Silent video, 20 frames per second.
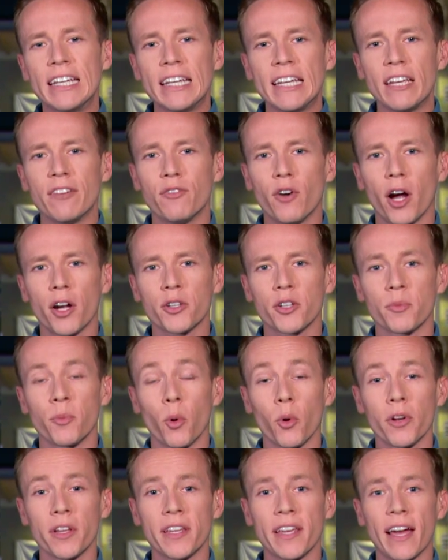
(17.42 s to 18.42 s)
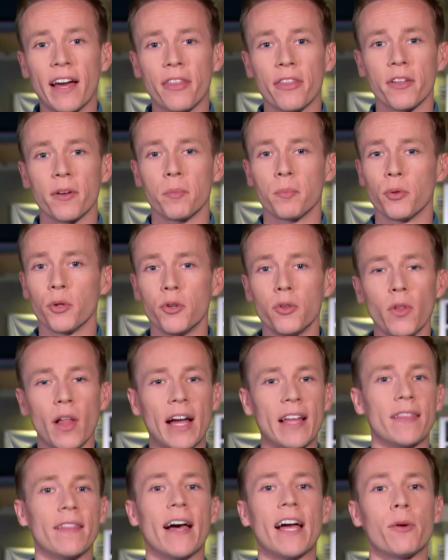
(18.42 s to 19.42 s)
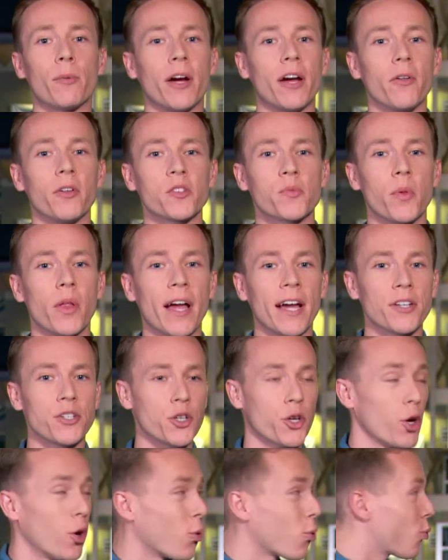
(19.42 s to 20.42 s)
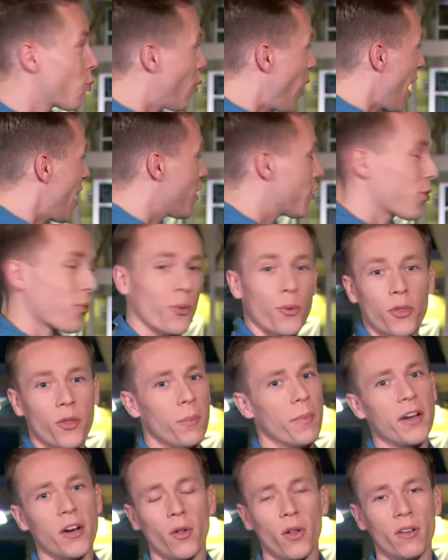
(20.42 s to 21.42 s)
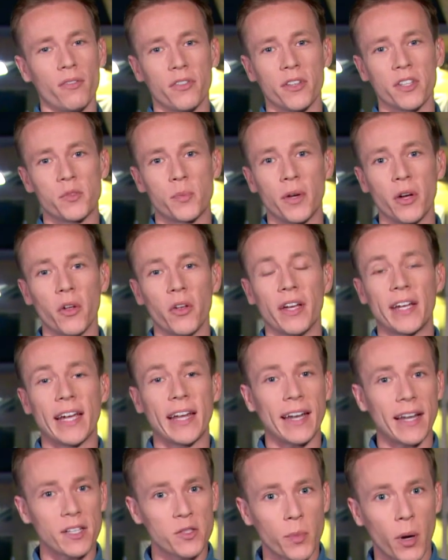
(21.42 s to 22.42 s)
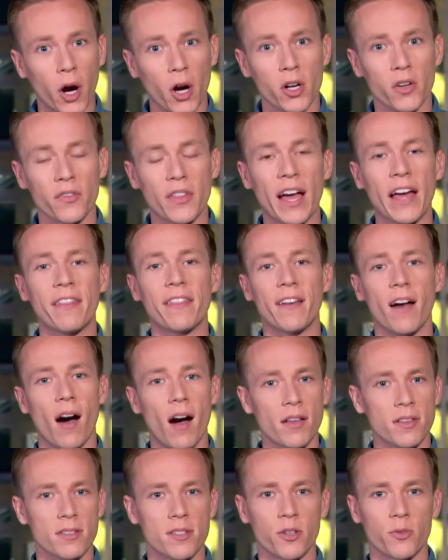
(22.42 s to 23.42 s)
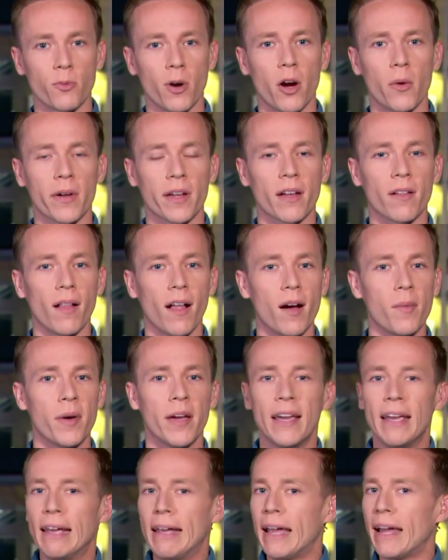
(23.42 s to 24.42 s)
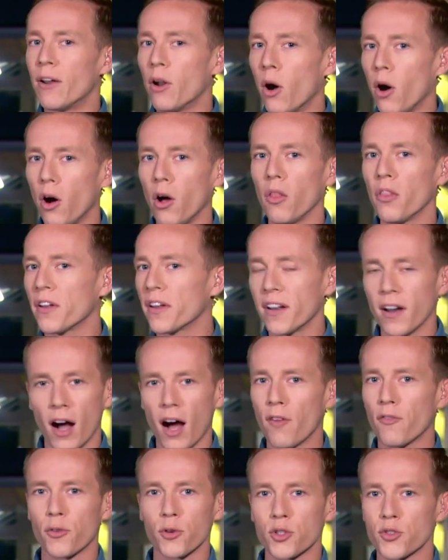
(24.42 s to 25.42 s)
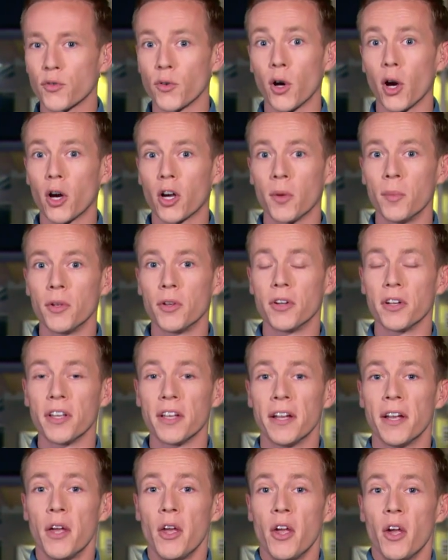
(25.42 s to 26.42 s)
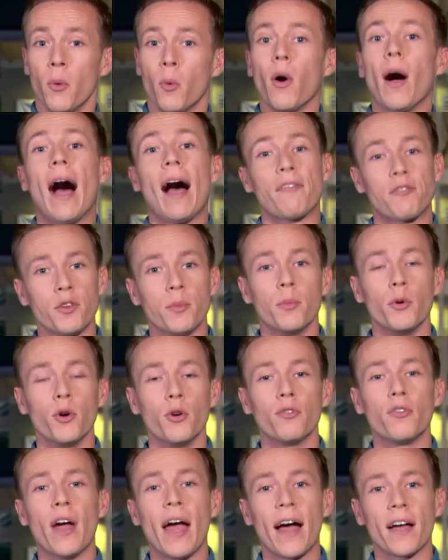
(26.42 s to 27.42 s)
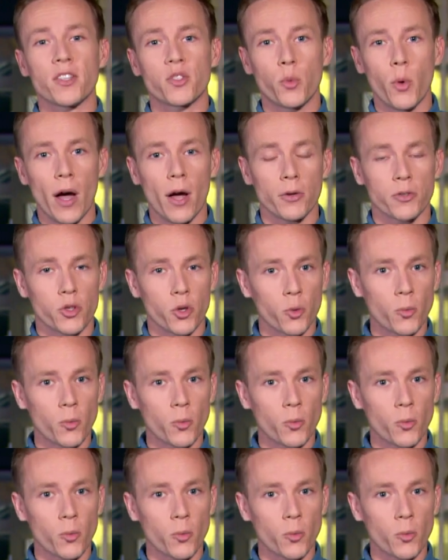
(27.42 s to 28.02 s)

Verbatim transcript: Yvonne, good morning. Yeah, the Blue Line Light Rail is planned to go right through the middle of this building. And as part of that, the Austin Rowing Club and all that it offers for our community will have to move as well. So